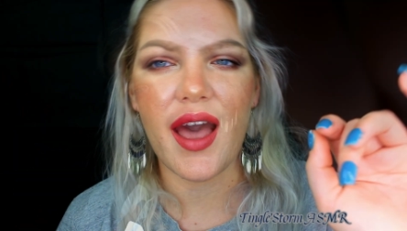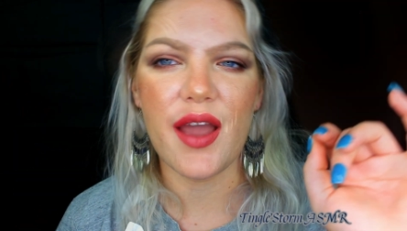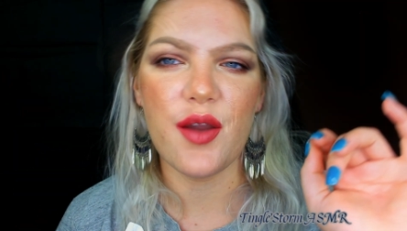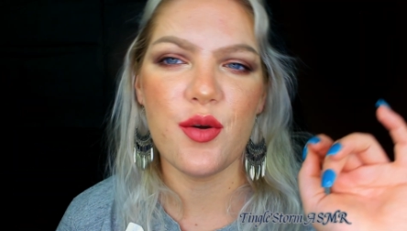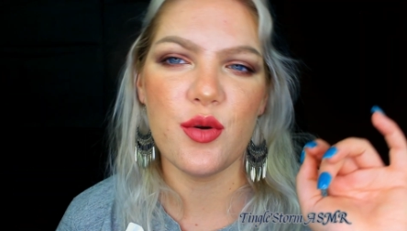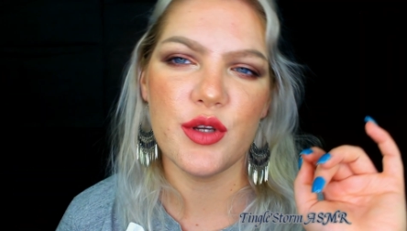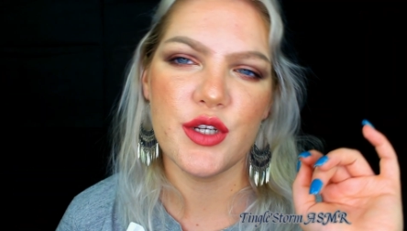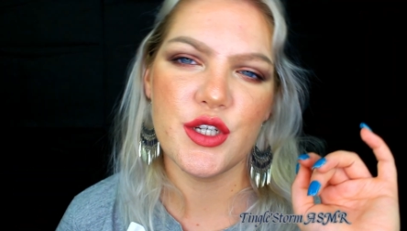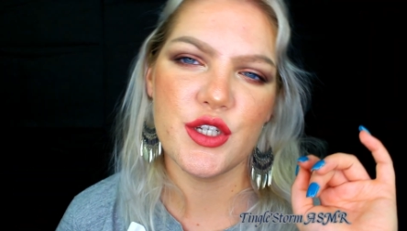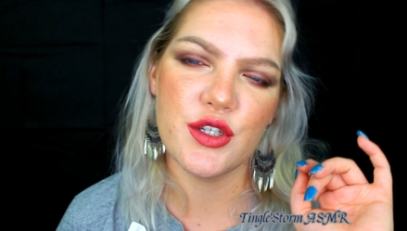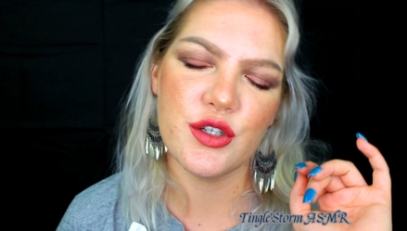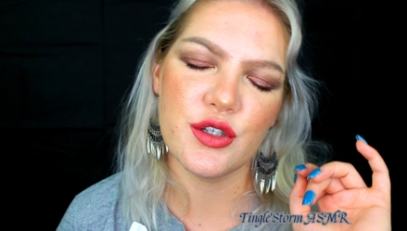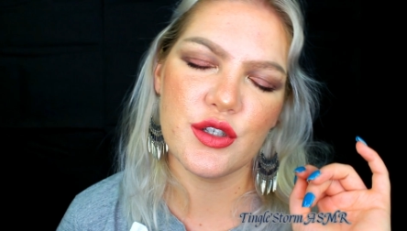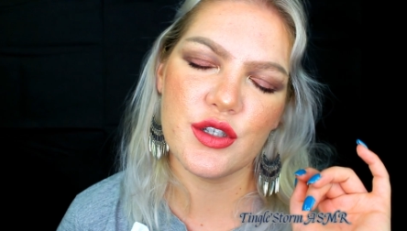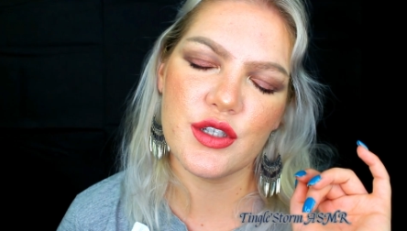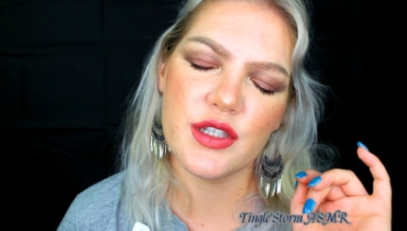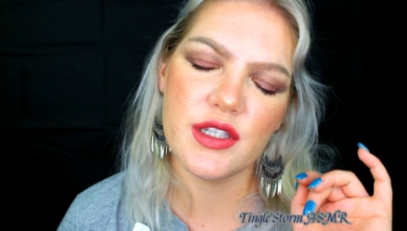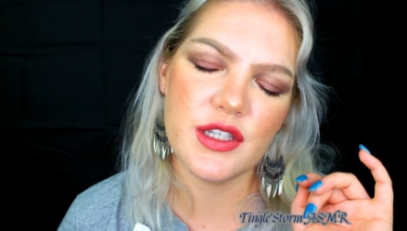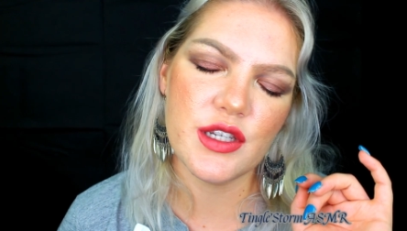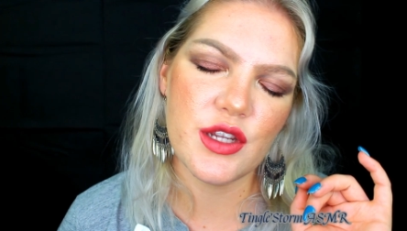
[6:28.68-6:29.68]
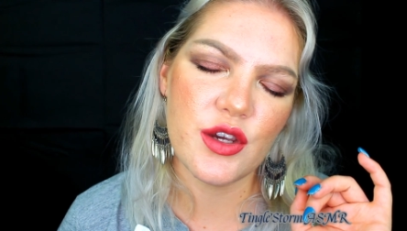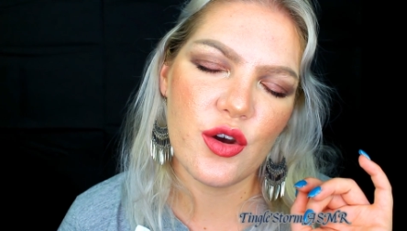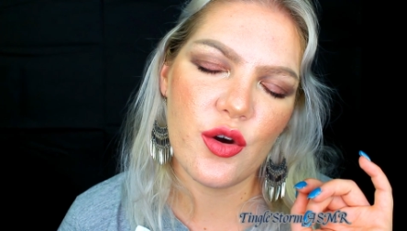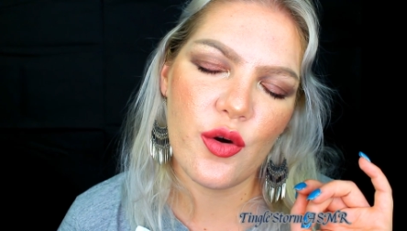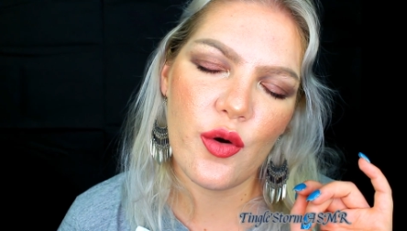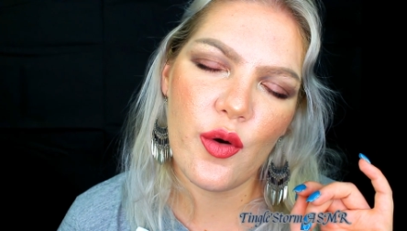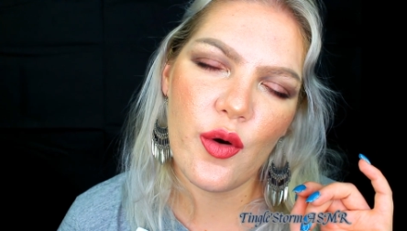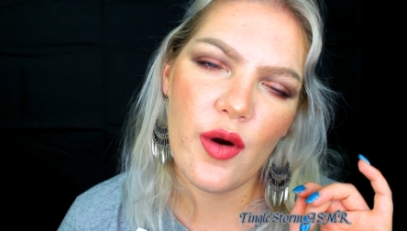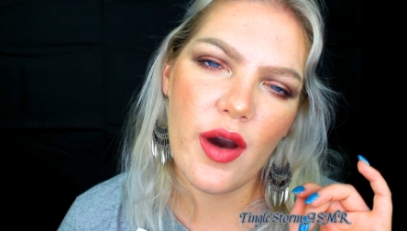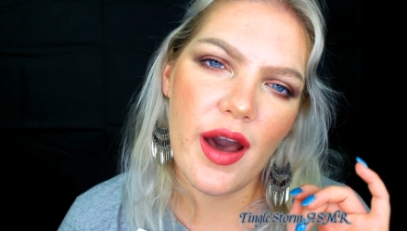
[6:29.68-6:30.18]
I wish you could know
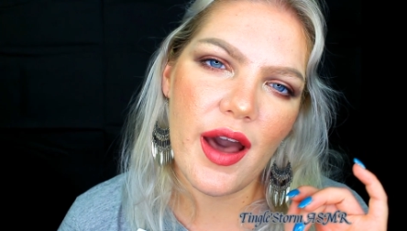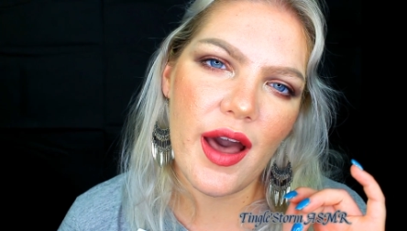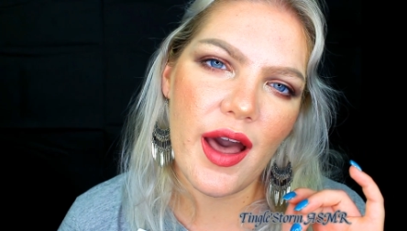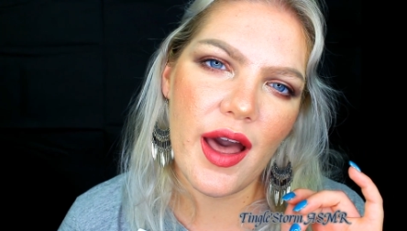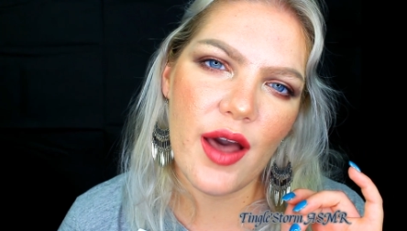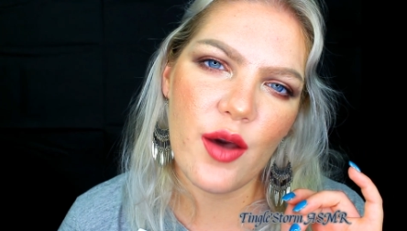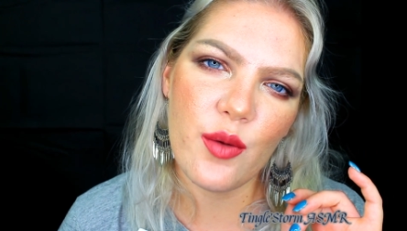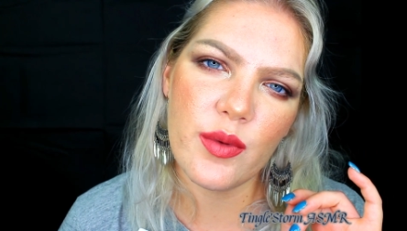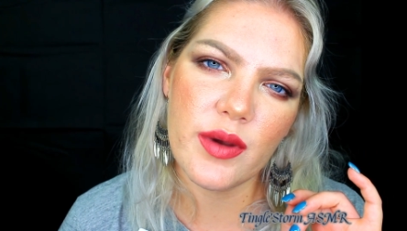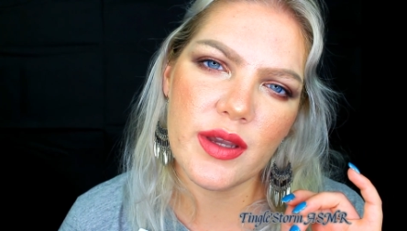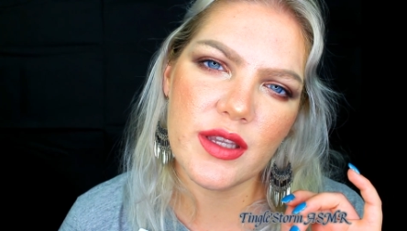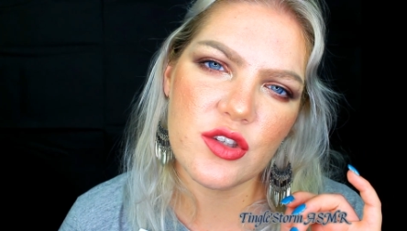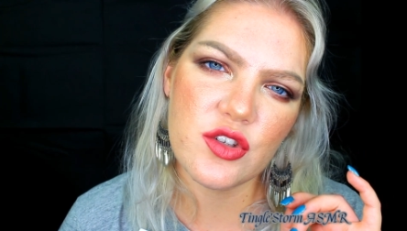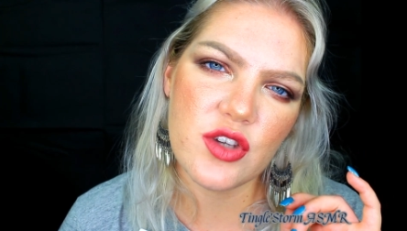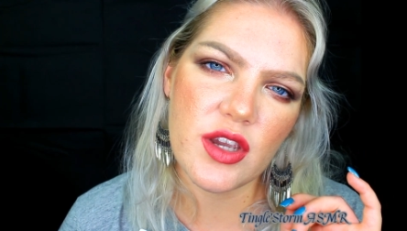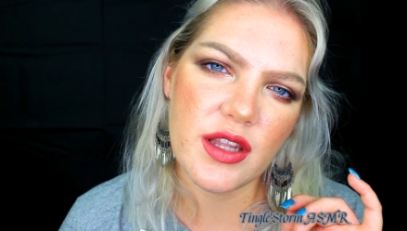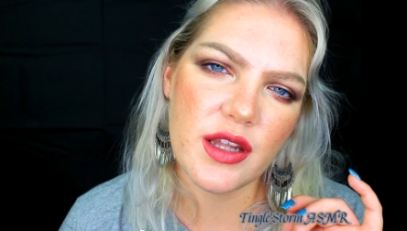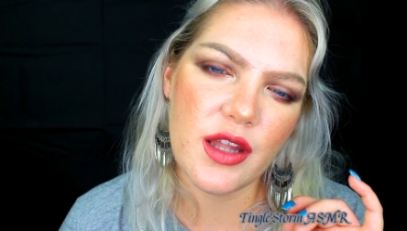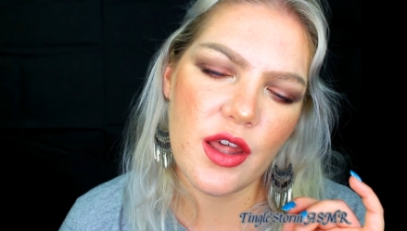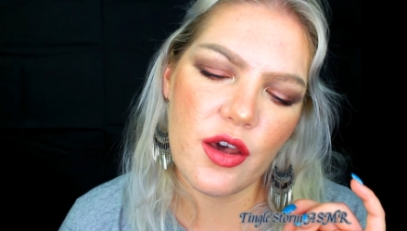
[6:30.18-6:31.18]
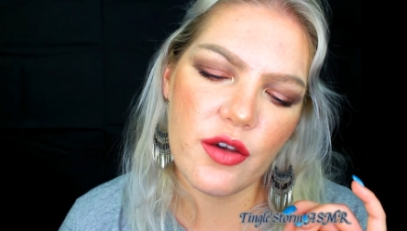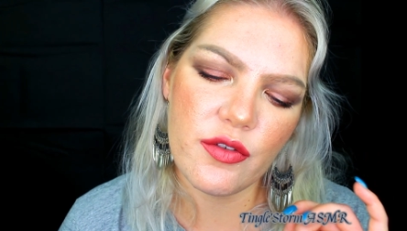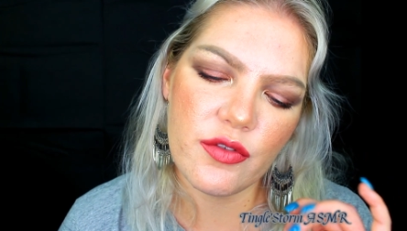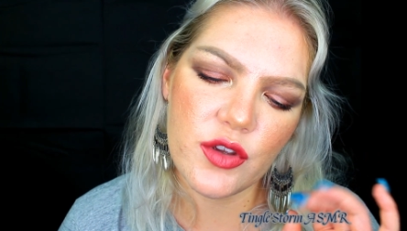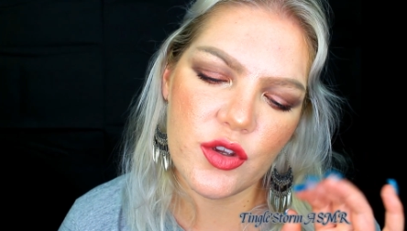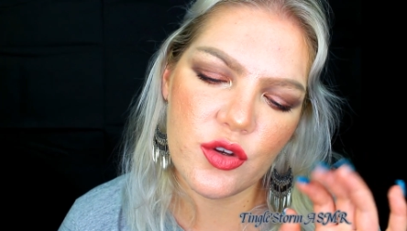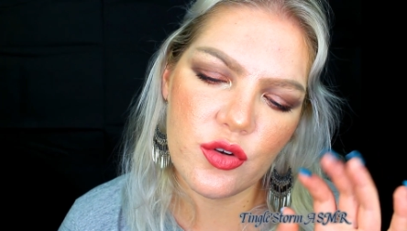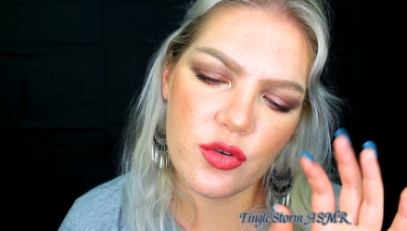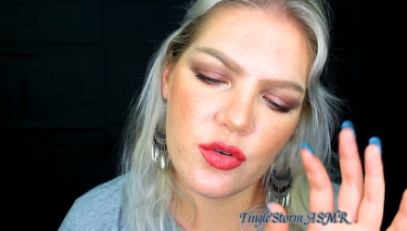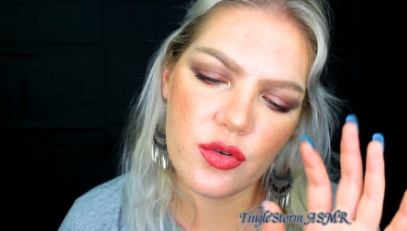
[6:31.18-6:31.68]
how much I love
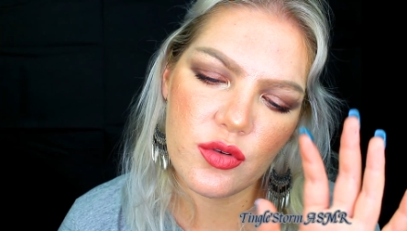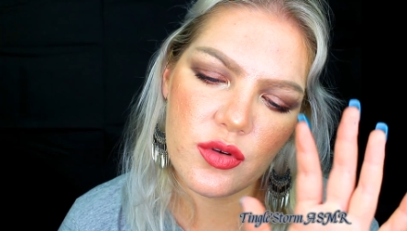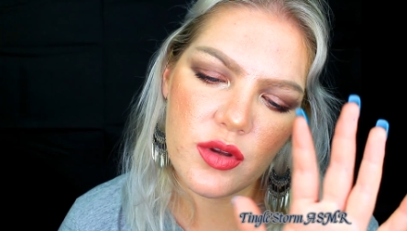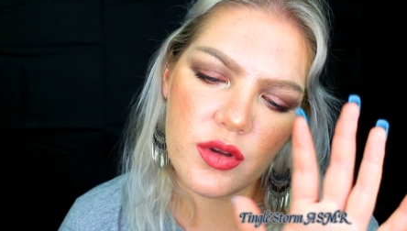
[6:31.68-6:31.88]
you,